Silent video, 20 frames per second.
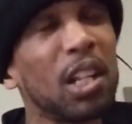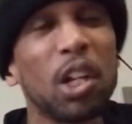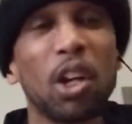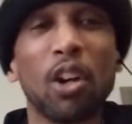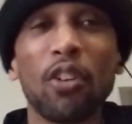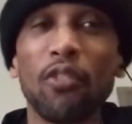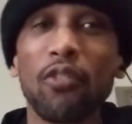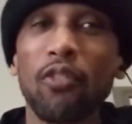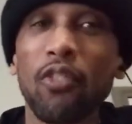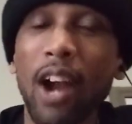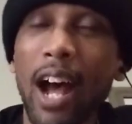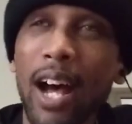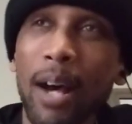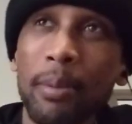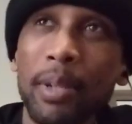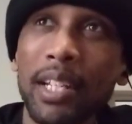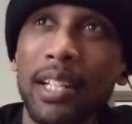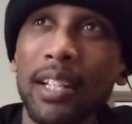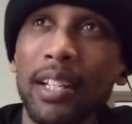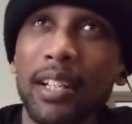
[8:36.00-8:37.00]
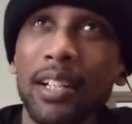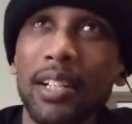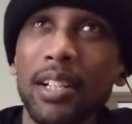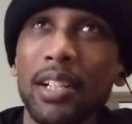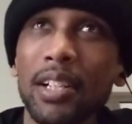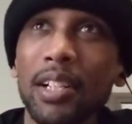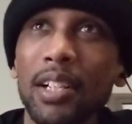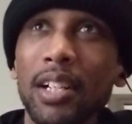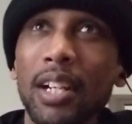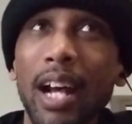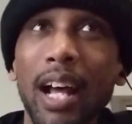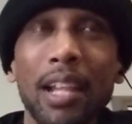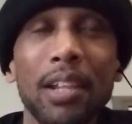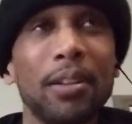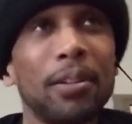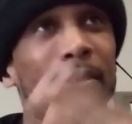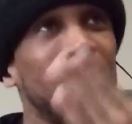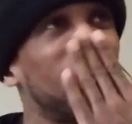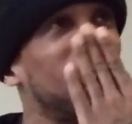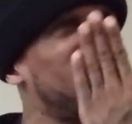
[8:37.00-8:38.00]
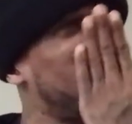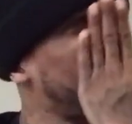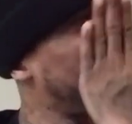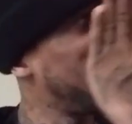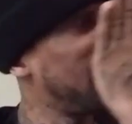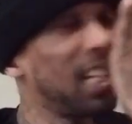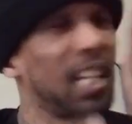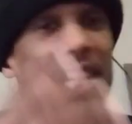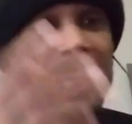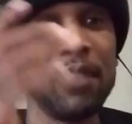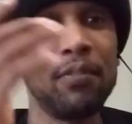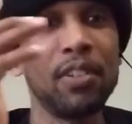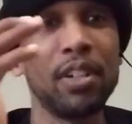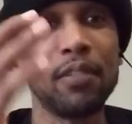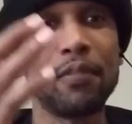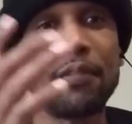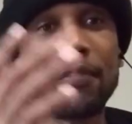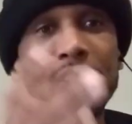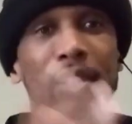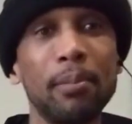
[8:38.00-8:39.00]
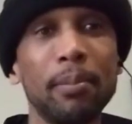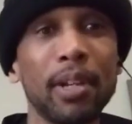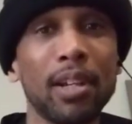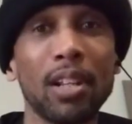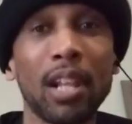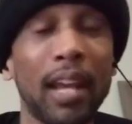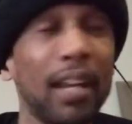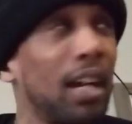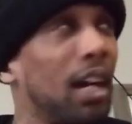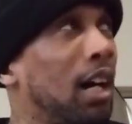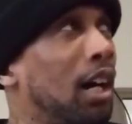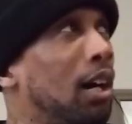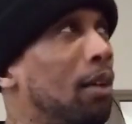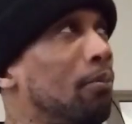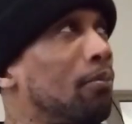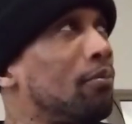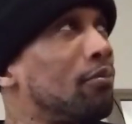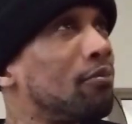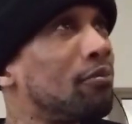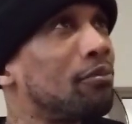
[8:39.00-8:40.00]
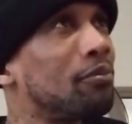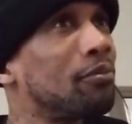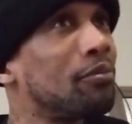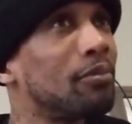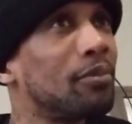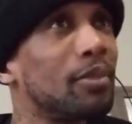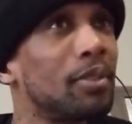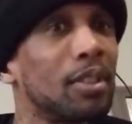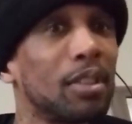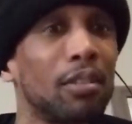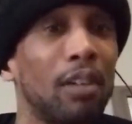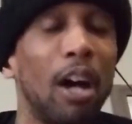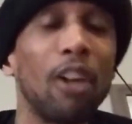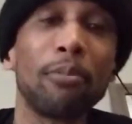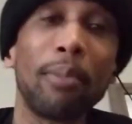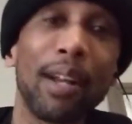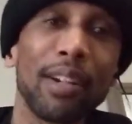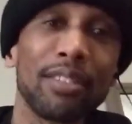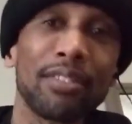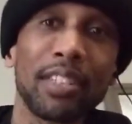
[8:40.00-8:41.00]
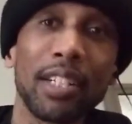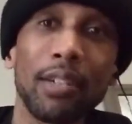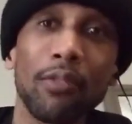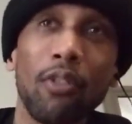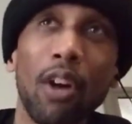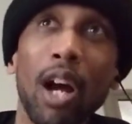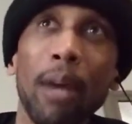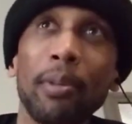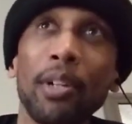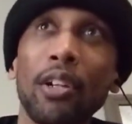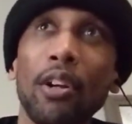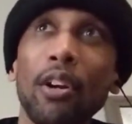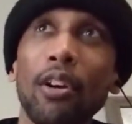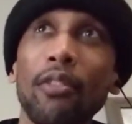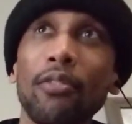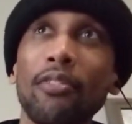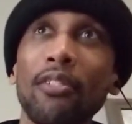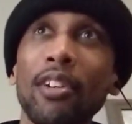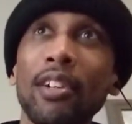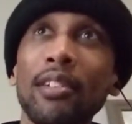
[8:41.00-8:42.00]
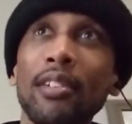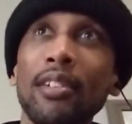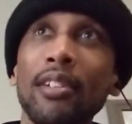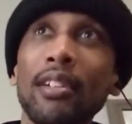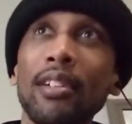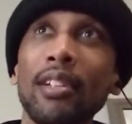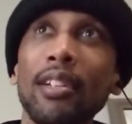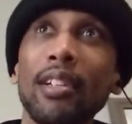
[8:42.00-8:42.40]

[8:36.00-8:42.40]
I love Robbie. Uh, even the female, like um, I was about to say Robbie girlfriend.